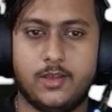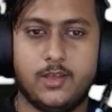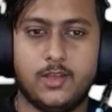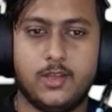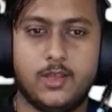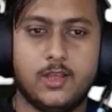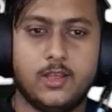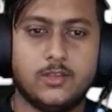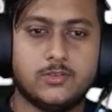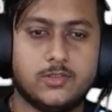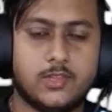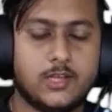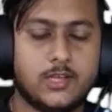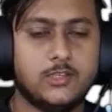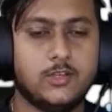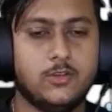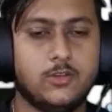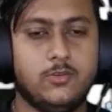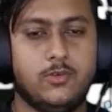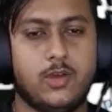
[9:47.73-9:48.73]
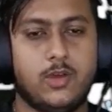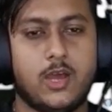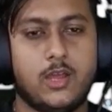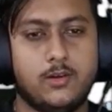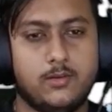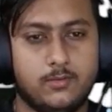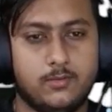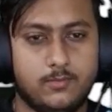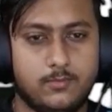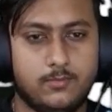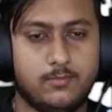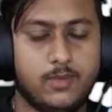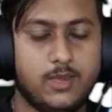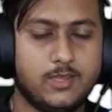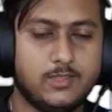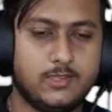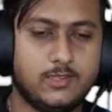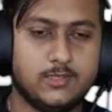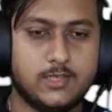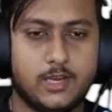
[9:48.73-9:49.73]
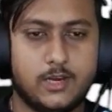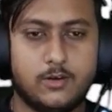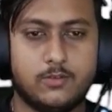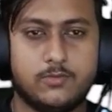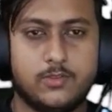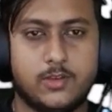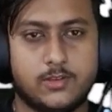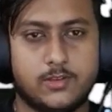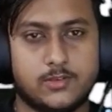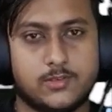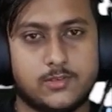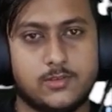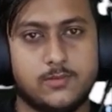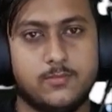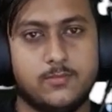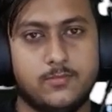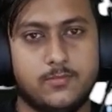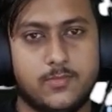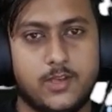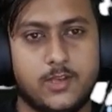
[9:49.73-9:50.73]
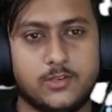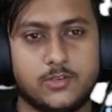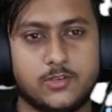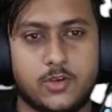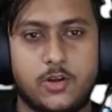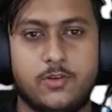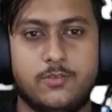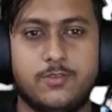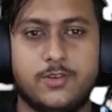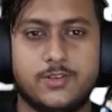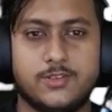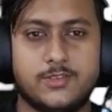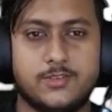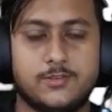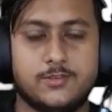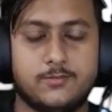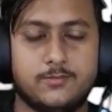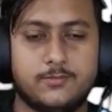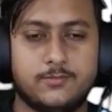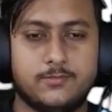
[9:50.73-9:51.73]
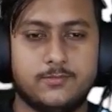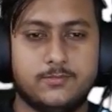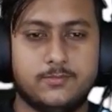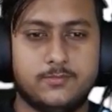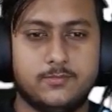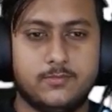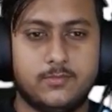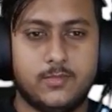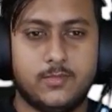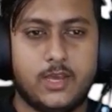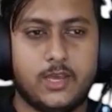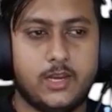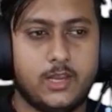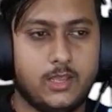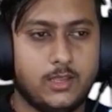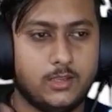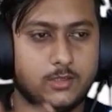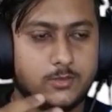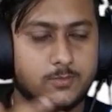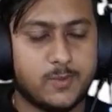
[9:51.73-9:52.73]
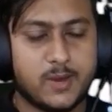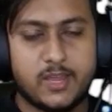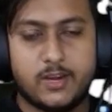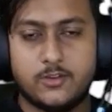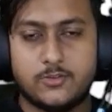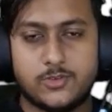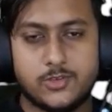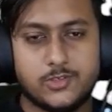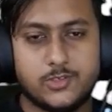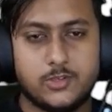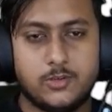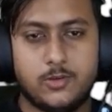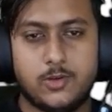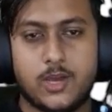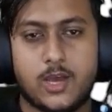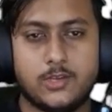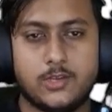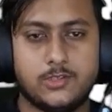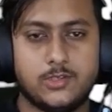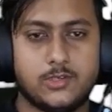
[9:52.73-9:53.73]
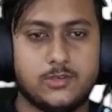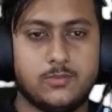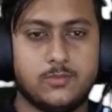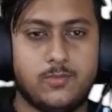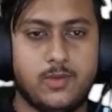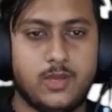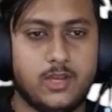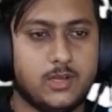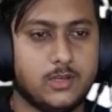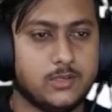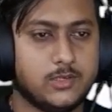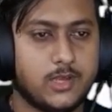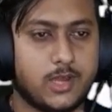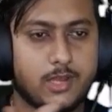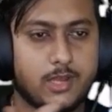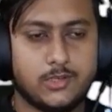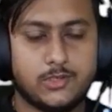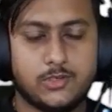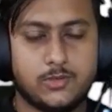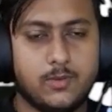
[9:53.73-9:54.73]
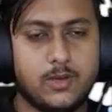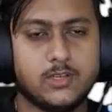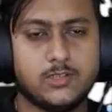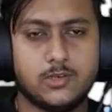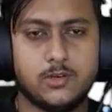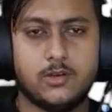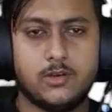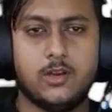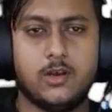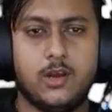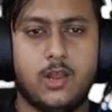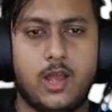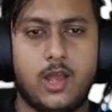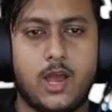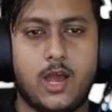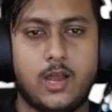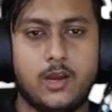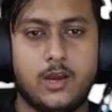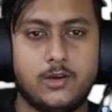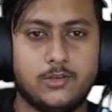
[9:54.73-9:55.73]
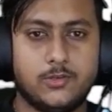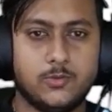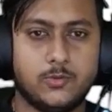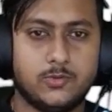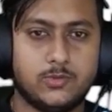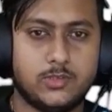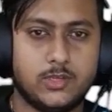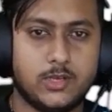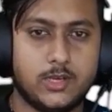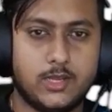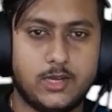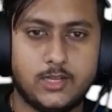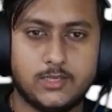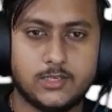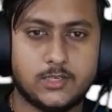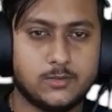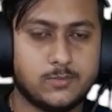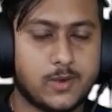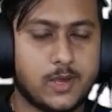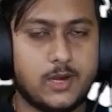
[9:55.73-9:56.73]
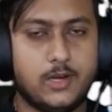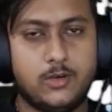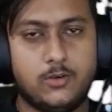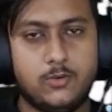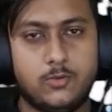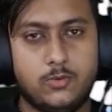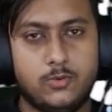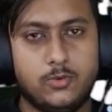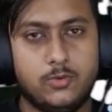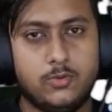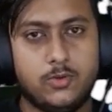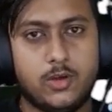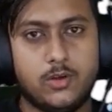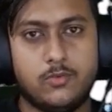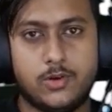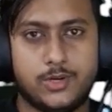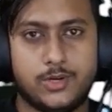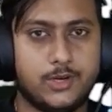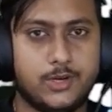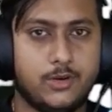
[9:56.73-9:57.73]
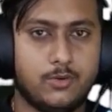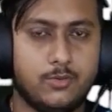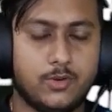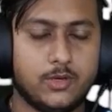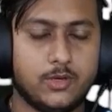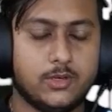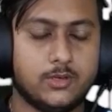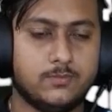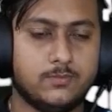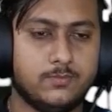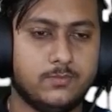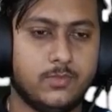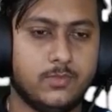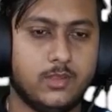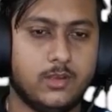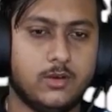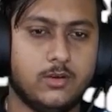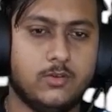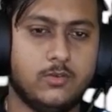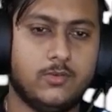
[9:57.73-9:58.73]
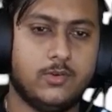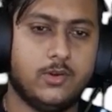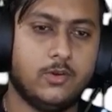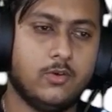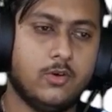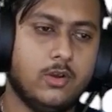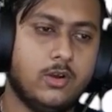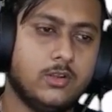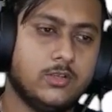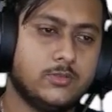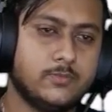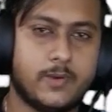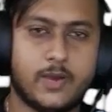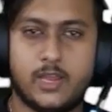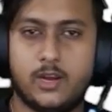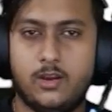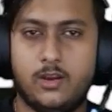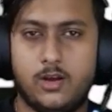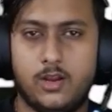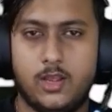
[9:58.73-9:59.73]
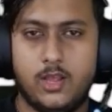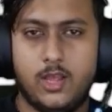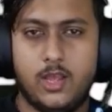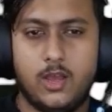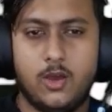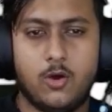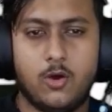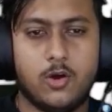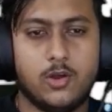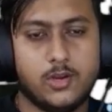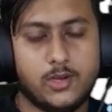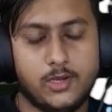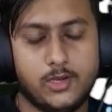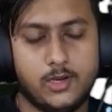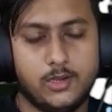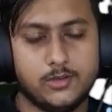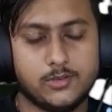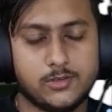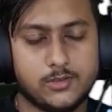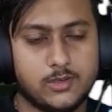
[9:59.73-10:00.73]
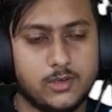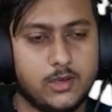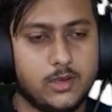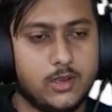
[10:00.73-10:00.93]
So that's how you can make these kind of things in SolidWorks. Any spiral structure, you can just make a sketch, make a circle, and choose the helix and spiral tool to convert it into a, what do you call, spiral or a helix.